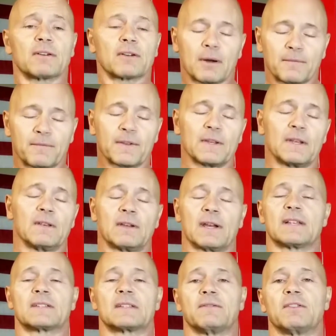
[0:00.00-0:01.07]
And hopefully you
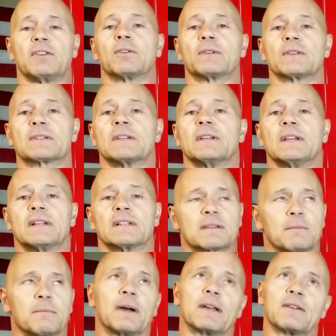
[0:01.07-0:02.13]
guys even notice in
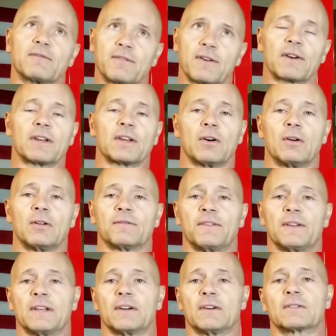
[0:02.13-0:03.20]
some of my very old
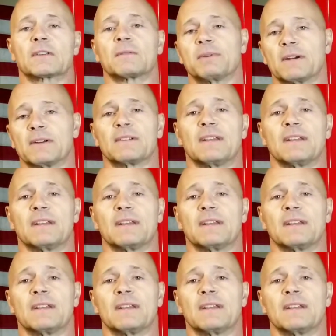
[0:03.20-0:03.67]
videos compared